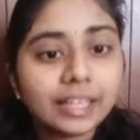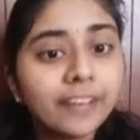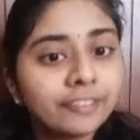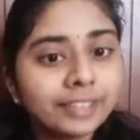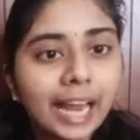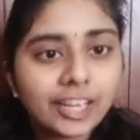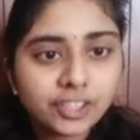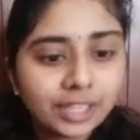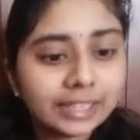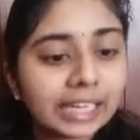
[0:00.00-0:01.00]
financial
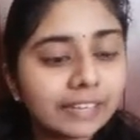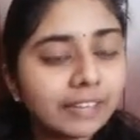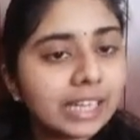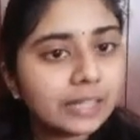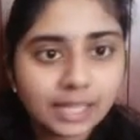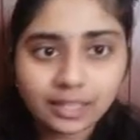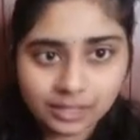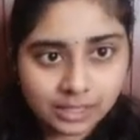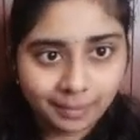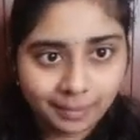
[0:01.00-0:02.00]
derivatives and risk
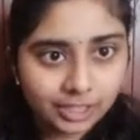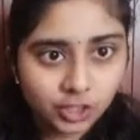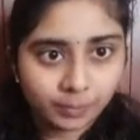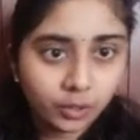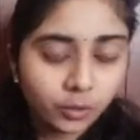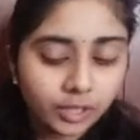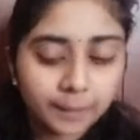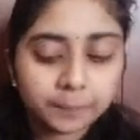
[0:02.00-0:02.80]
management. Okay,